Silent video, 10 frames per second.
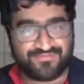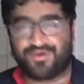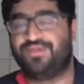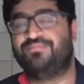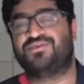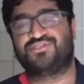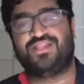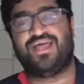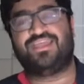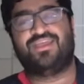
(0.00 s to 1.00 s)
very much
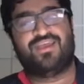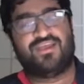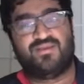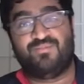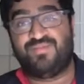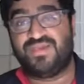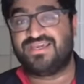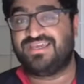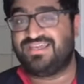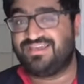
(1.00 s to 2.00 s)
like
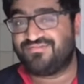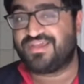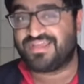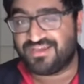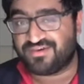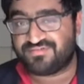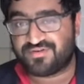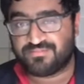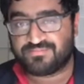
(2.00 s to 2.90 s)
being given a gift.